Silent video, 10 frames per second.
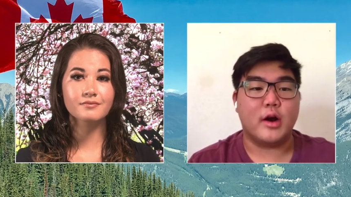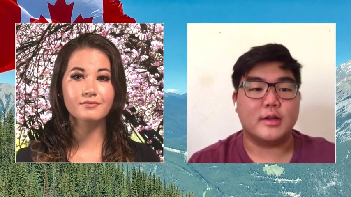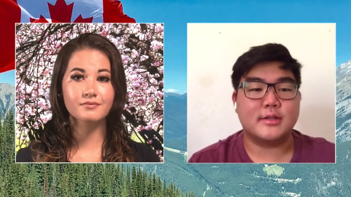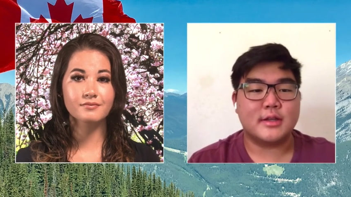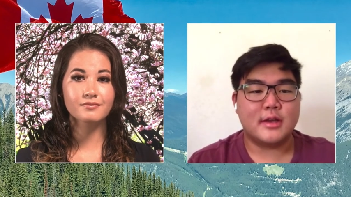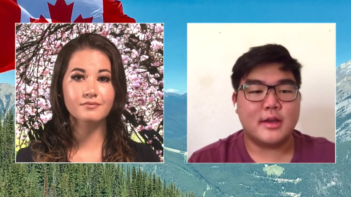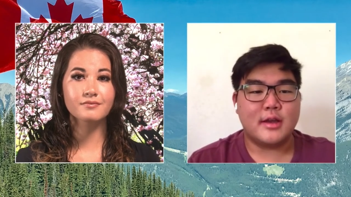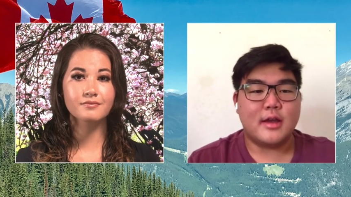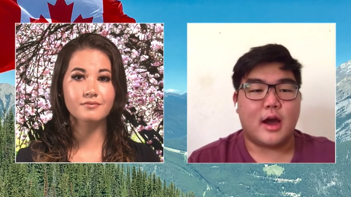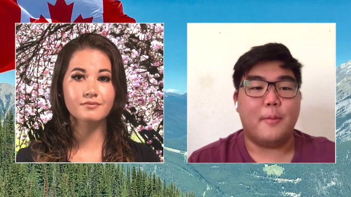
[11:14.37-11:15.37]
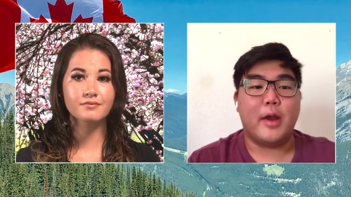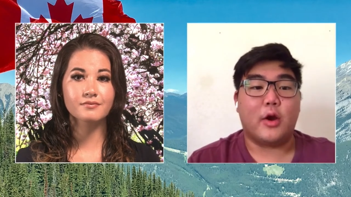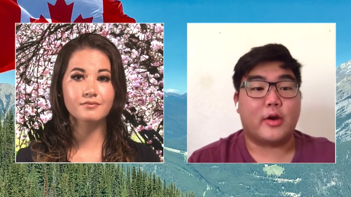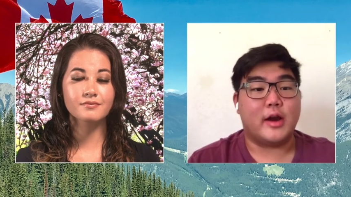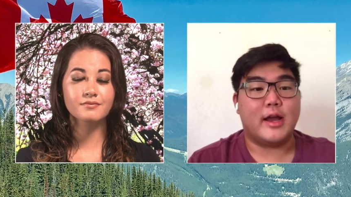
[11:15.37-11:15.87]
Speaker 1: what
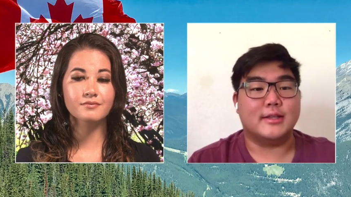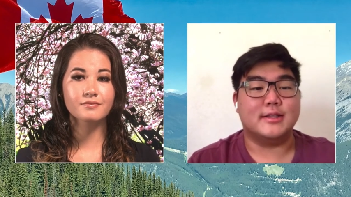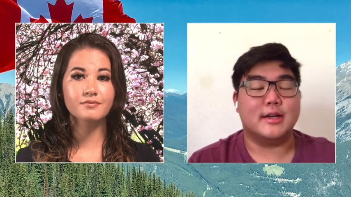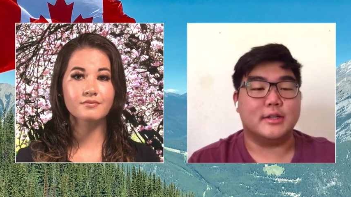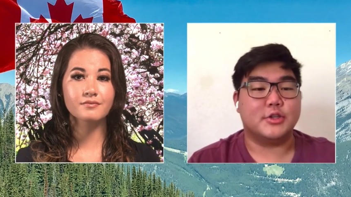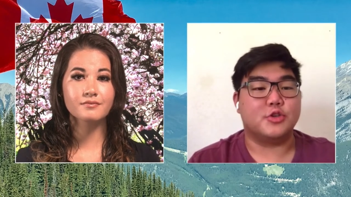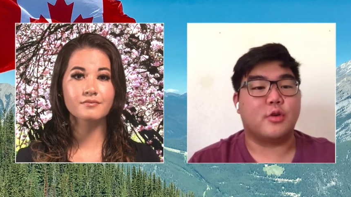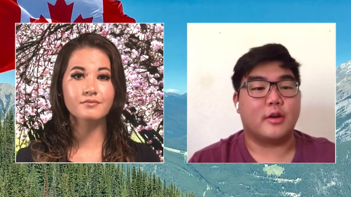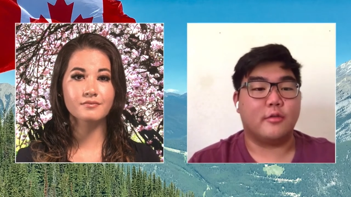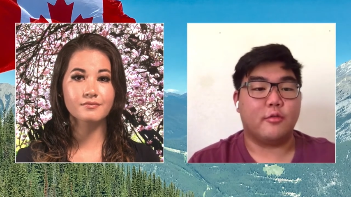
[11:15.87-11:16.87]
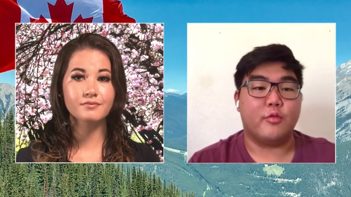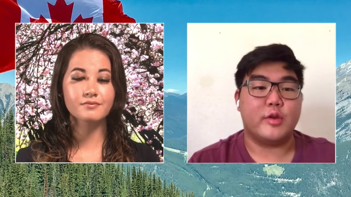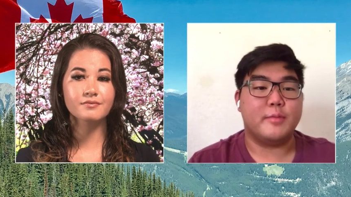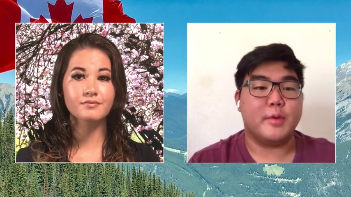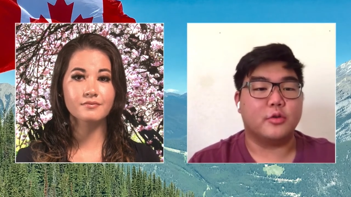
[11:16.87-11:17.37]
America has done to try to
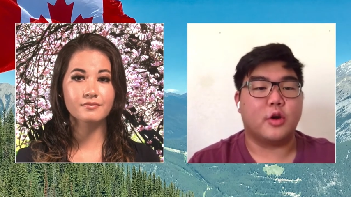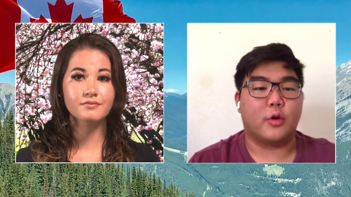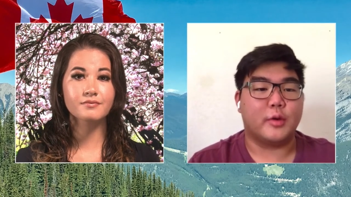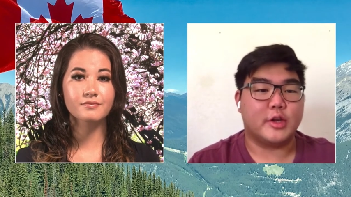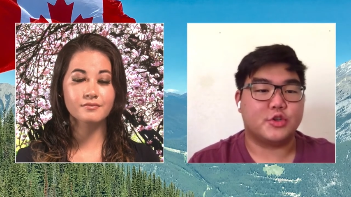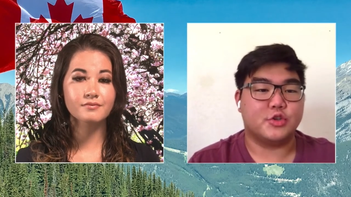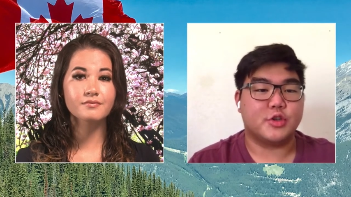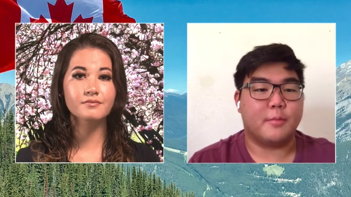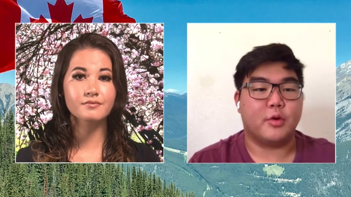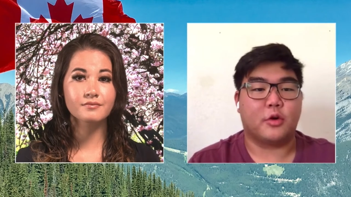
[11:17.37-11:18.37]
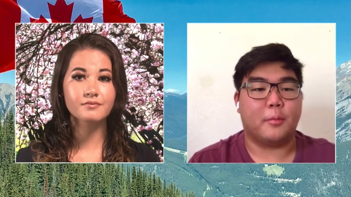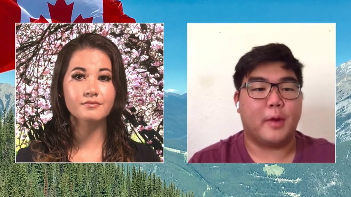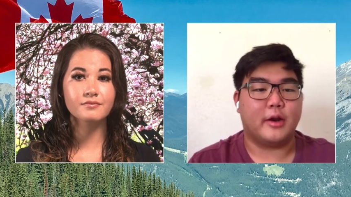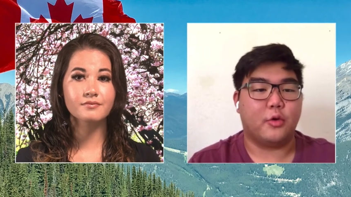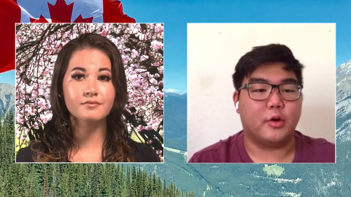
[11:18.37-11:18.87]
rebuild our relationship with our
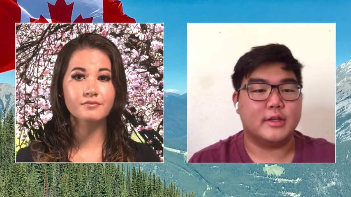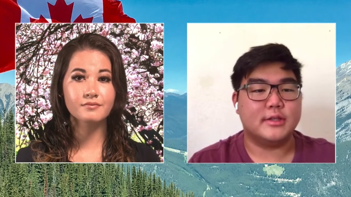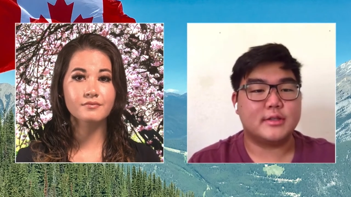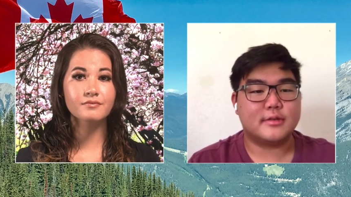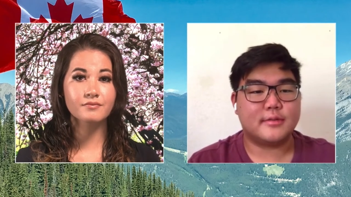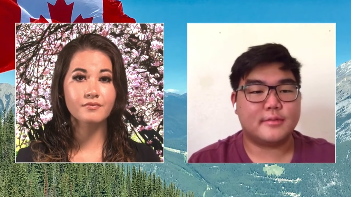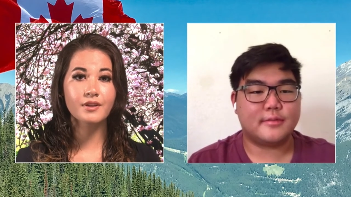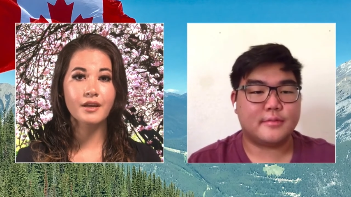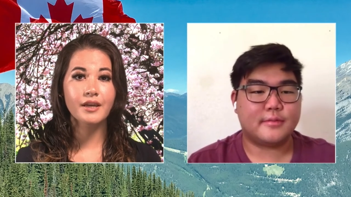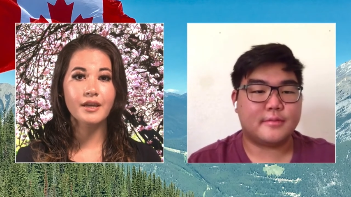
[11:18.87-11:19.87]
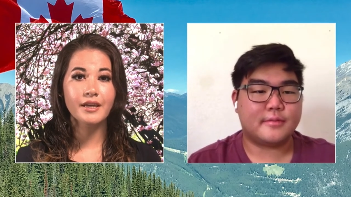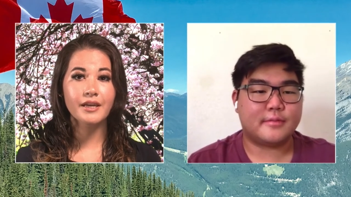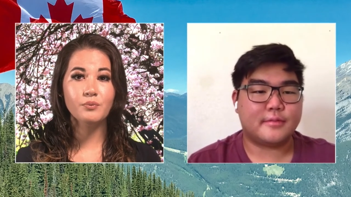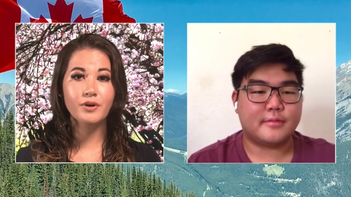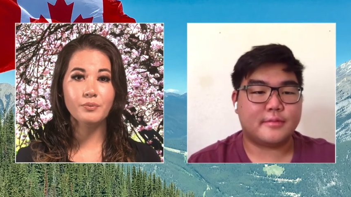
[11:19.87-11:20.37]
minorities.
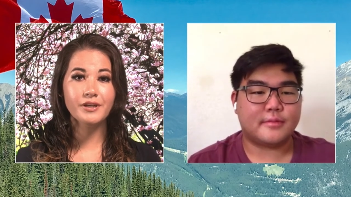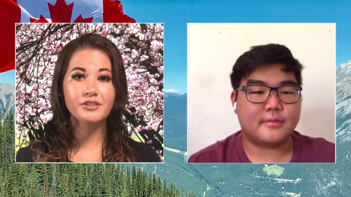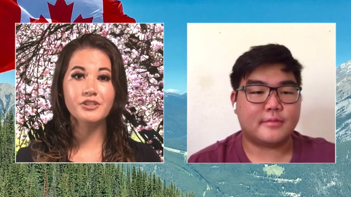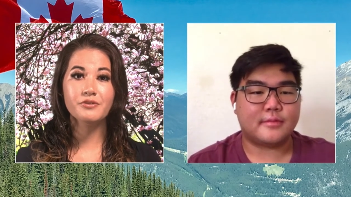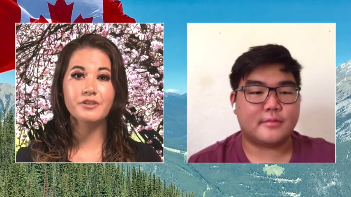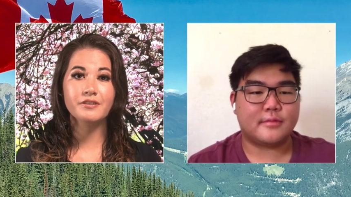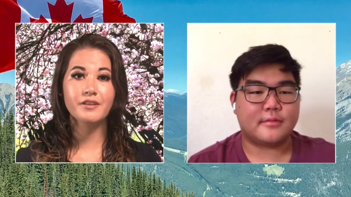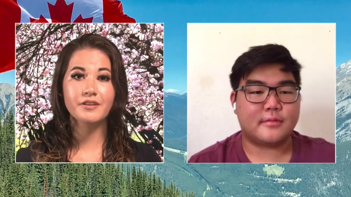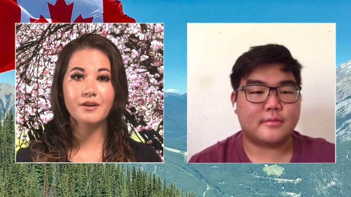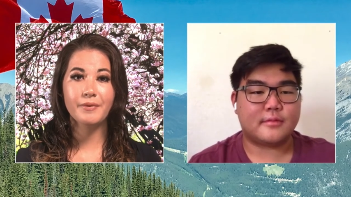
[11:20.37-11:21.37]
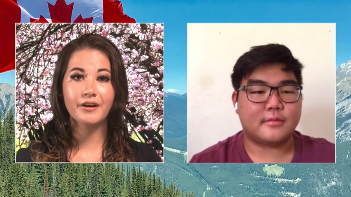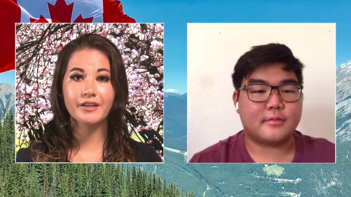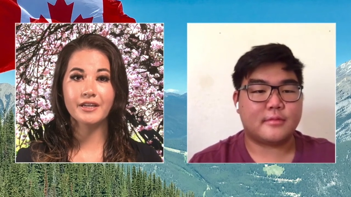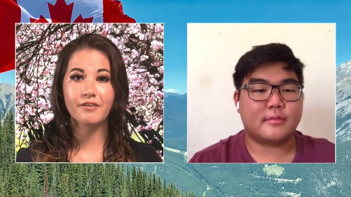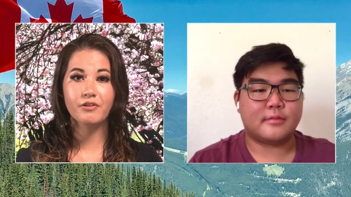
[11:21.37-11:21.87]
Speaker 2: In what ways do you think that the
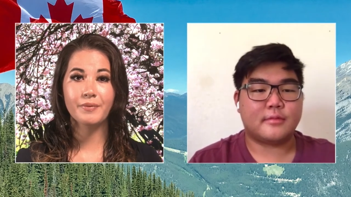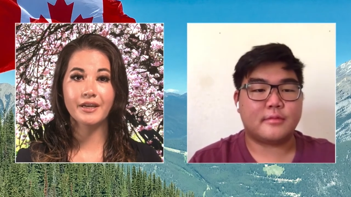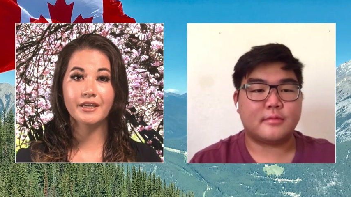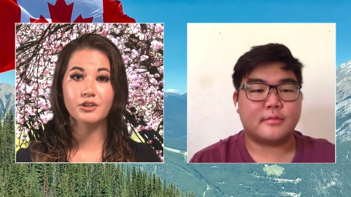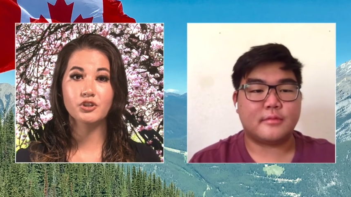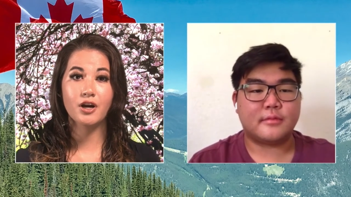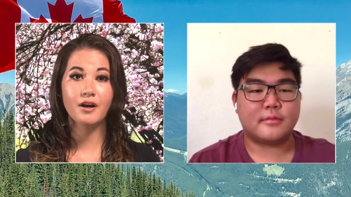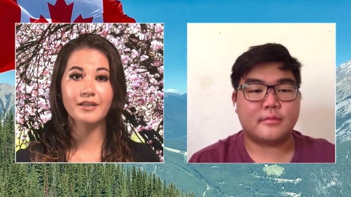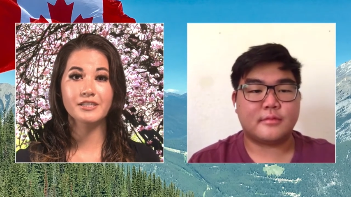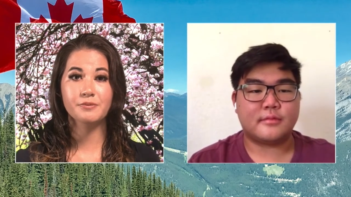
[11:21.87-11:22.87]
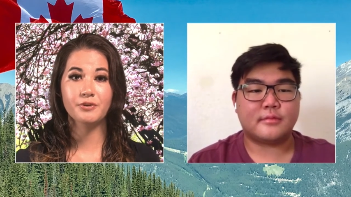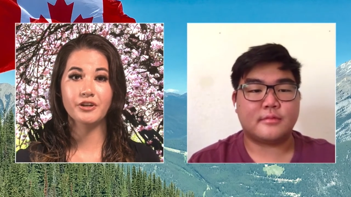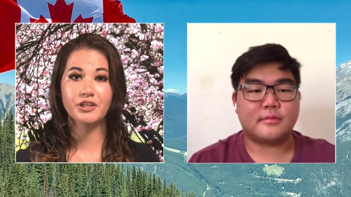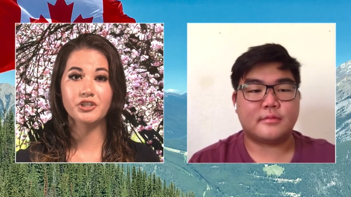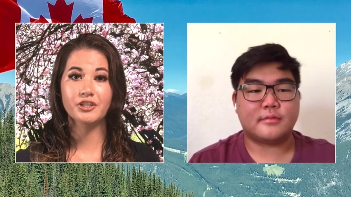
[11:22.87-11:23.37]
American government can draw
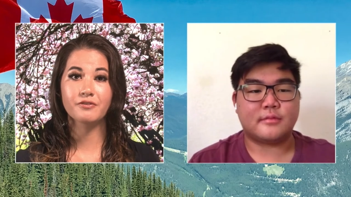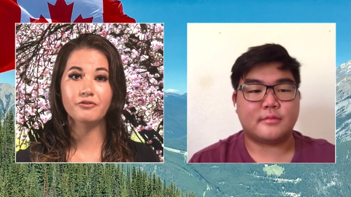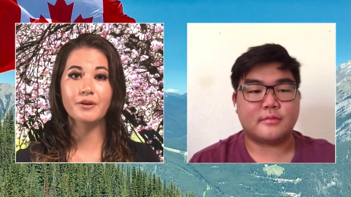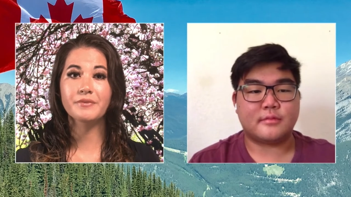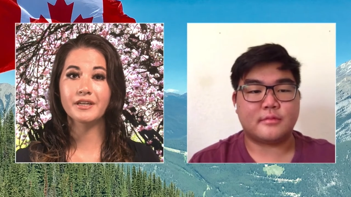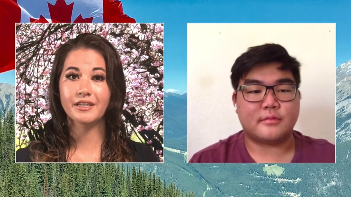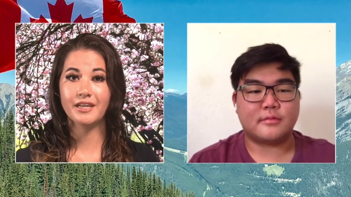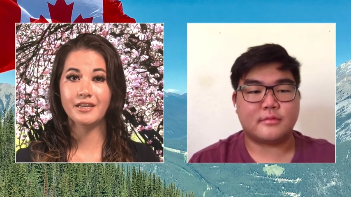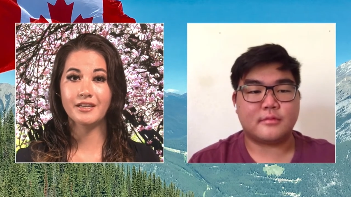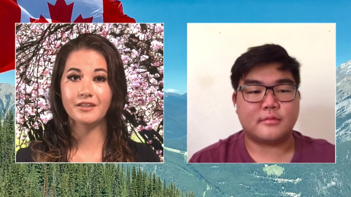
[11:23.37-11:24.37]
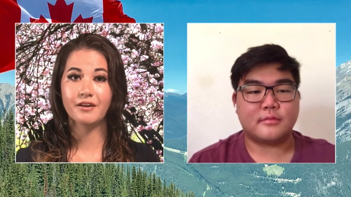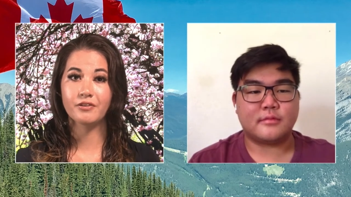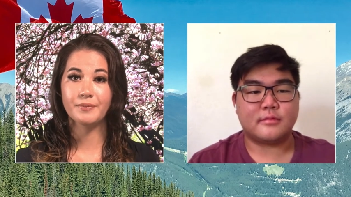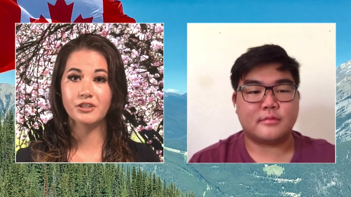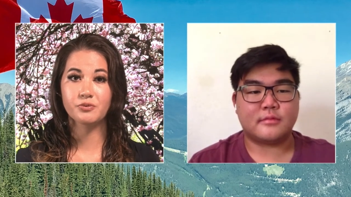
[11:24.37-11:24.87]
inspiration from the Canadian
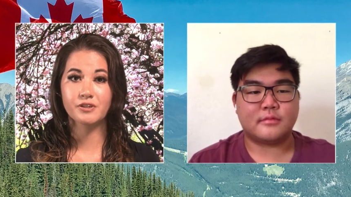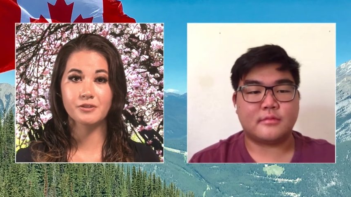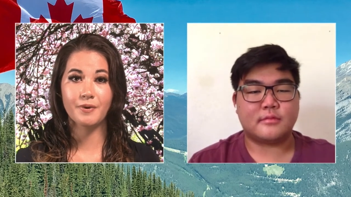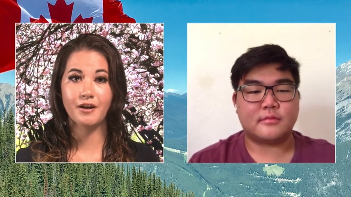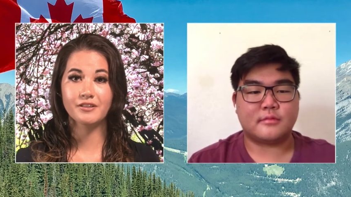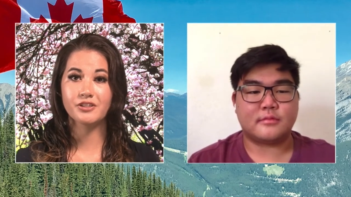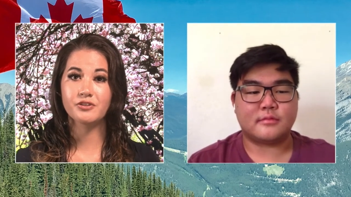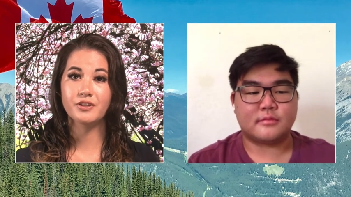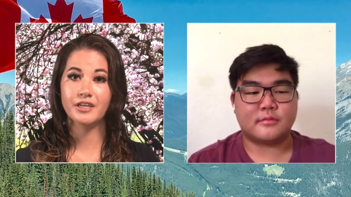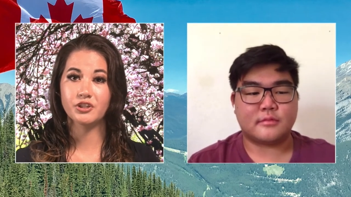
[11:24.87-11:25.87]
government's response to the